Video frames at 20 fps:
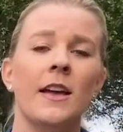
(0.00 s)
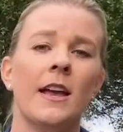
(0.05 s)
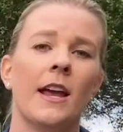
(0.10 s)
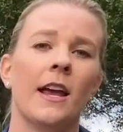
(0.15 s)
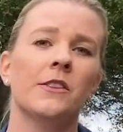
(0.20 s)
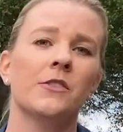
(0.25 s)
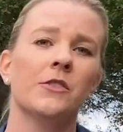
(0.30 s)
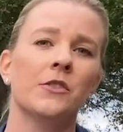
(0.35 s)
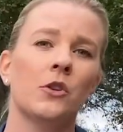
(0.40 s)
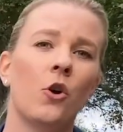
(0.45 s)

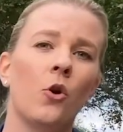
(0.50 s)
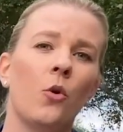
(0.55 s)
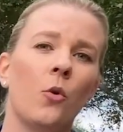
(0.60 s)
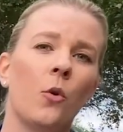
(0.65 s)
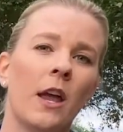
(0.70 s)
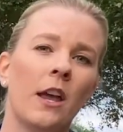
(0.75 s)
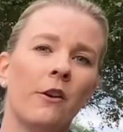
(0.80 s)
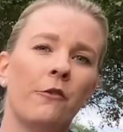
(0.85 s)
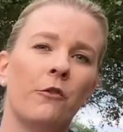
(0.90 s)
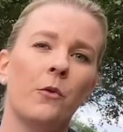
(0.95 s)
And so
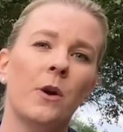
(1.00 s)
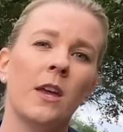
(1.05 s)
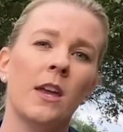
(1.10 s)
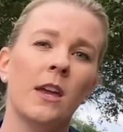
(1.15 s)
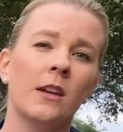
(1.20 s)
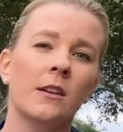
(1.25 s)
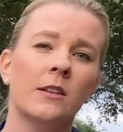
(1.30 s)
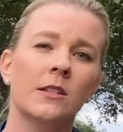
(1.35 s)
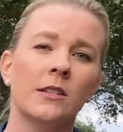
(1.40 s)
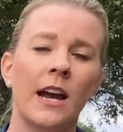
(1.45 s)
if
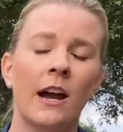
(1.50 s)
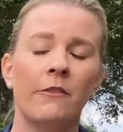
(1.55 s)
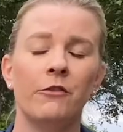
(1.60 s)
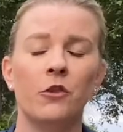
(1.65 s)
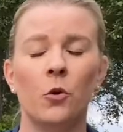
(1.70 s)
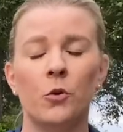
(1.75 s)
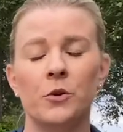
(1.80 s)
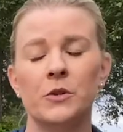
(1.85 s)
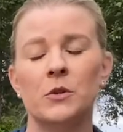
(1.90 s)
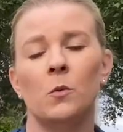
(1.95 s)
we have the
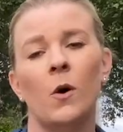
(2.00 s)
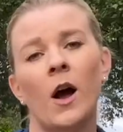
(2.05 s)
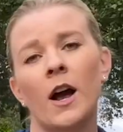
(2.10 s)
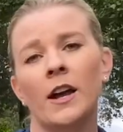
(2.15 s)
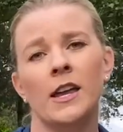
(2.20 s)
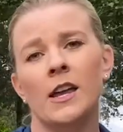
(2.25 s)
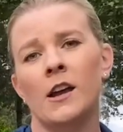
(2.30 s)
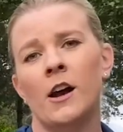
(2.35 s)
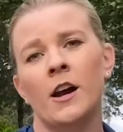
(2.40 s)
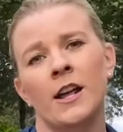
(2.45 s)
horse
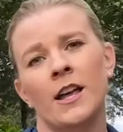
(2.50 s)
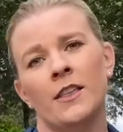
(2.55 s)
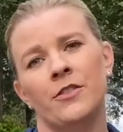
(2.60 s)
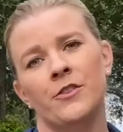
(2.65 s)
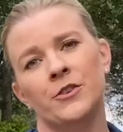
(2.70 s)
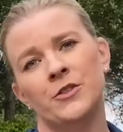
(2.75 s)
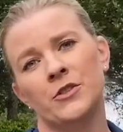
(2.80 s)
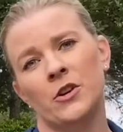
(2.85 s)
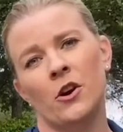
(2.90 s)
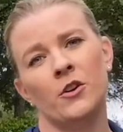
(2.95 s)
walking on it and
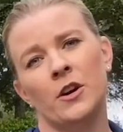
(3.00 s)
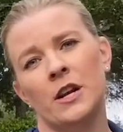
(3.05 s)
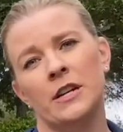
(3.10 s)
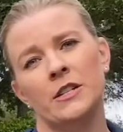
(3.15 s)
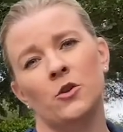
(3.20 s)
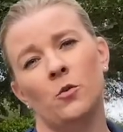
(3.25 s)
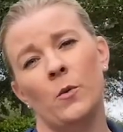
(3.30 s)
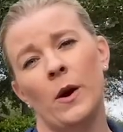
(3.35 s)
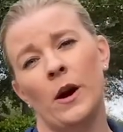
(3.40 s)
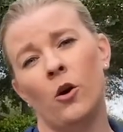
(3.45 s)
they're starting
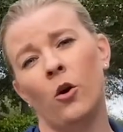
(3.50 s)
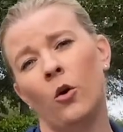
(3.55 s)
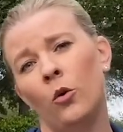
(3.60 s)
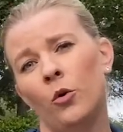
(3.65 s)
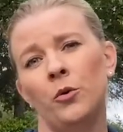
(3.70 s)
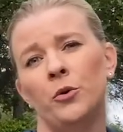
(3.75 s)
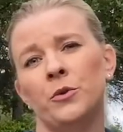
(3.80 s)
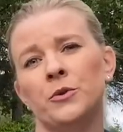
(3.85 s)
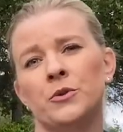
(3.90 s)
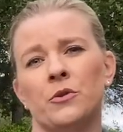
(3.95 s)
to wear
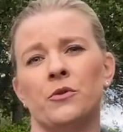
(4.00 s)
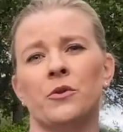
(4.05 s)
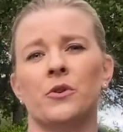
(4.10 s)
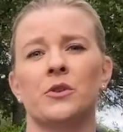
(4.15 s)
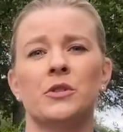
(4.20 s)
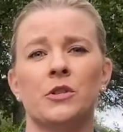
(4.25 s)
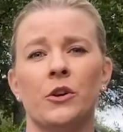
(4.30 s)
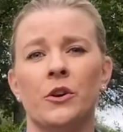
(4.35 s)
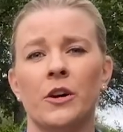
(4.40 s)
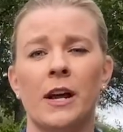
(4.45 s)
holes, or they're
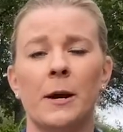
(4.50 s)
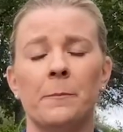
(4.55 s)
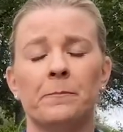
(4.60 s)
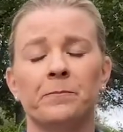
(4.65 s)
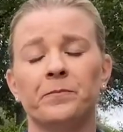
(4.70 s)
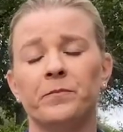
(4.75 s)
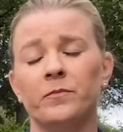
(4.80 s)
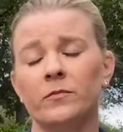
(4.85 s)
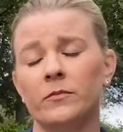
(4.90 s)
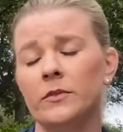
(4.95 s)
starting
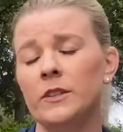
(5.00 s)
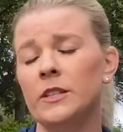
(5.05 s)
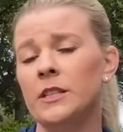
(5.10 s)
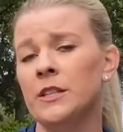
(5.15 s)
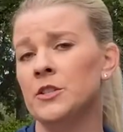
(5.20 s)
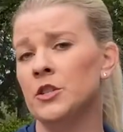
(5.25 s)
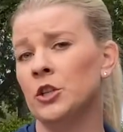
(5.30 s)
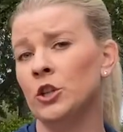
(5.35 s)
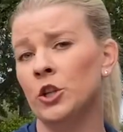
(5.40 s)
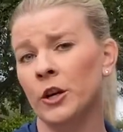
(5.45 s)

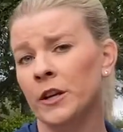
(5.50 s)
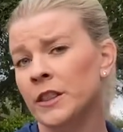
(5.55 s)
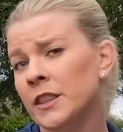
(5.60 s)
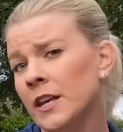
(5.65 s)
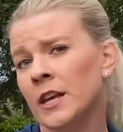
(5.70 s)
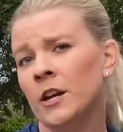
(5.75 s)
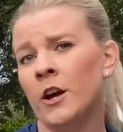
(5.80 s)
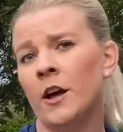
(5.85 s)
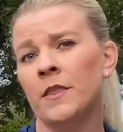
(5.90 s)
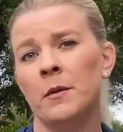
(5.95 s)
to look
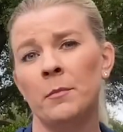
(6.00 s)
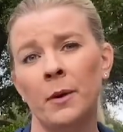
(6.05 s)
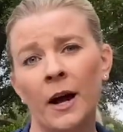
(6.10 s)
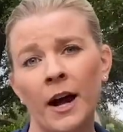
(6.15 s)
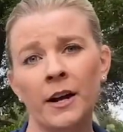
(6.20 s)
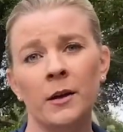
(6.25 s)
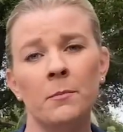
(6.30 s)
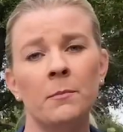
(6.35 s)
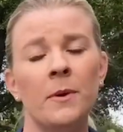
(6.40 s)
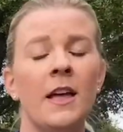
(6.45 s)
thin on the
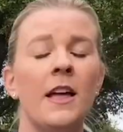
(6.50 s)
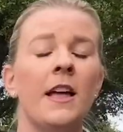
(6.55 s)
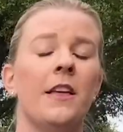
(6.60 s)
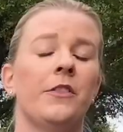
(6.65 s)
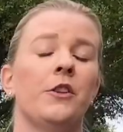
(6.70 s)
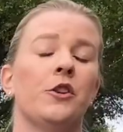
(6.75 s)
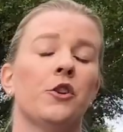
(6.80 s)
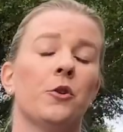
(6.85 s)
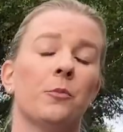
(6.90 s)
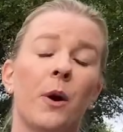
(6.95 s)
bottom,
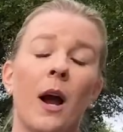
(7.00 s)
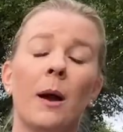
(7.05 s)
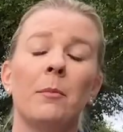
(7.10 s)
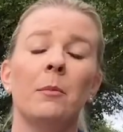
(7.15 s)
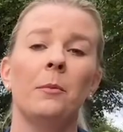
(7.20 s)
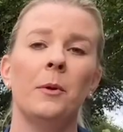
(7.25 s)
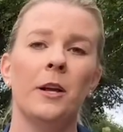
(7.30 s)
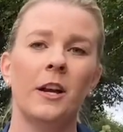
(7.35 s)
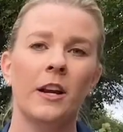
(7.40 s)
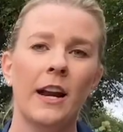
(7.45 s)
then you're
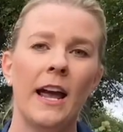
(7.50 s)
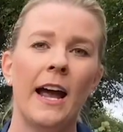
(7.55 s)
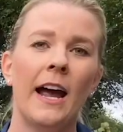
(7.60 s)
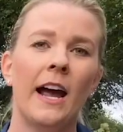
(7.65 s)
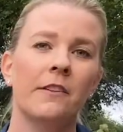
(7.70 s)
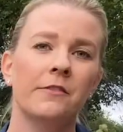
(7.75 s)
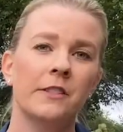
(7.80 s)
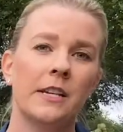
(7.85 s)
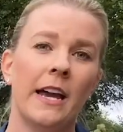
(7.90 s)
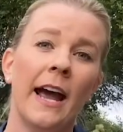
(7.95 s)
probably going to
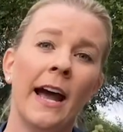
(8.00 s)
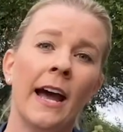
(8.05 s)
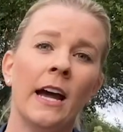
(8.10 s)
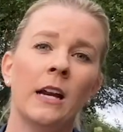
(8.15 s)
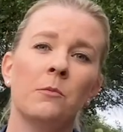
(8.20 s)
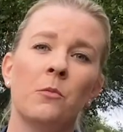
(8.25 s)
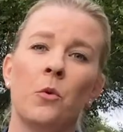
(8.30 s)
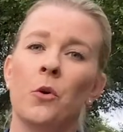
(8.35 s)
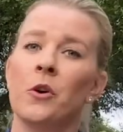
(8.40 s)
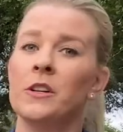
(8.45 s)
have to add
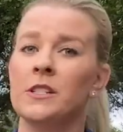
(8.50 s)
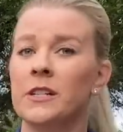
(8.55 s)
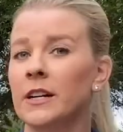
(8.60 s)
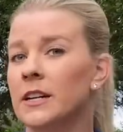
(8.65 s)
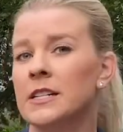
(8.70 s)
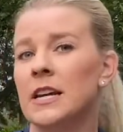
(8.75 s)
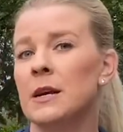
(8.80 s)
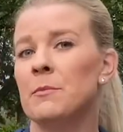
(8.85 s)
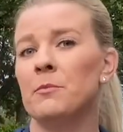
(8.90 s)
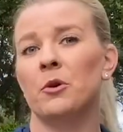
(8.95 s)
more duct
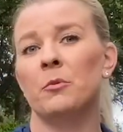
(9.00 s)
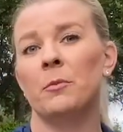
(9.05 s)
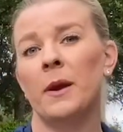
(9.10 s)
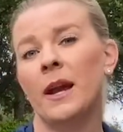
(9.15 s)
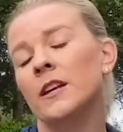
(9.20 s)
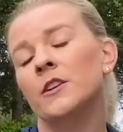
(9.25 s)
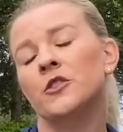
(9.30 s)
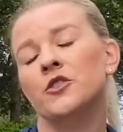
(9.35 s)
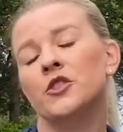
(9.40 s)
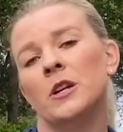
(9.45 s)
tape or
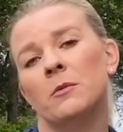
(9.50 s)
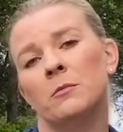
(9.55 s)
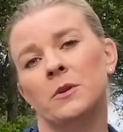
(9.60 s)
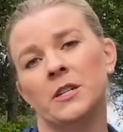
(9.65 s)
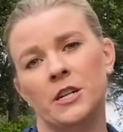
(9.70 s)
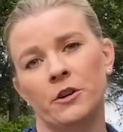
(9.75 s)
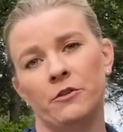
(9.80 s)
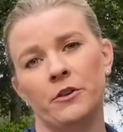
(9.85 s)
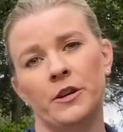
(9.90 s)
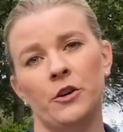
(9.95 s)
bandaging
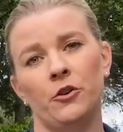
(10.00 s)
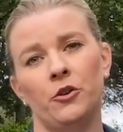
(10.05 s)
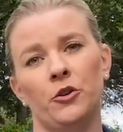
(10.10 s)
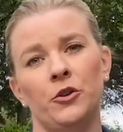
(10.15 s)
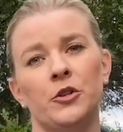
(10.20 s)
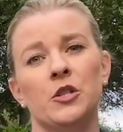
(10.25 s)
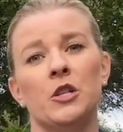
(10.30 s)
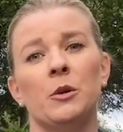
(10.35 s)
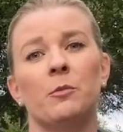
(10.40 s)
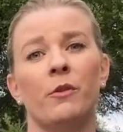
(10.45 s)
material
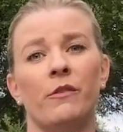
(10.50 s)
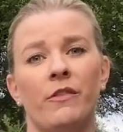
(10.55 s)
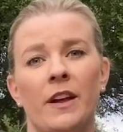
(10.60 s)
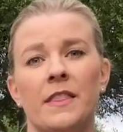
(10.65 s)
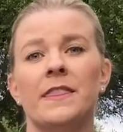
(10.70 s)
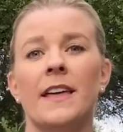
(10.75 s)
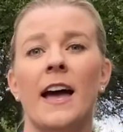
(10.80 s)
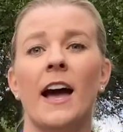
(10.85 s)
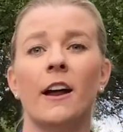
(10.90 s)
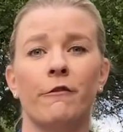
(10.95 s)
to
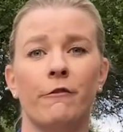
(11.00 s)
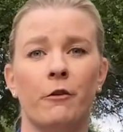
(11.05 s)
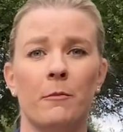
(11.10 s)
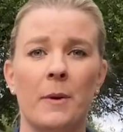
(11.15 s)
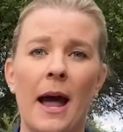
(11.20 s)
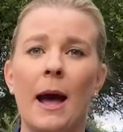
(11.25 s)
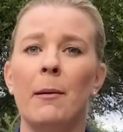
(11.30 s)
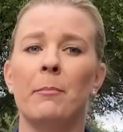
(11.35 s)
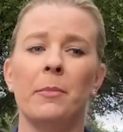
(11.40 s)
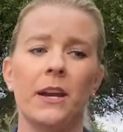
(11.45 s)
prevent that from
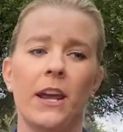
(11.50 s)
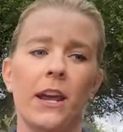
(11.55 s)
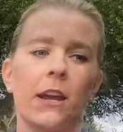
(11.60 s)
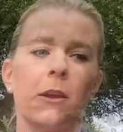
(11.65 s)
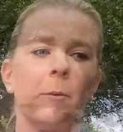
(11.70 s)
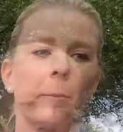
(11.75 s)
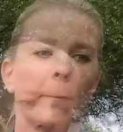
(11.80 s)
happening.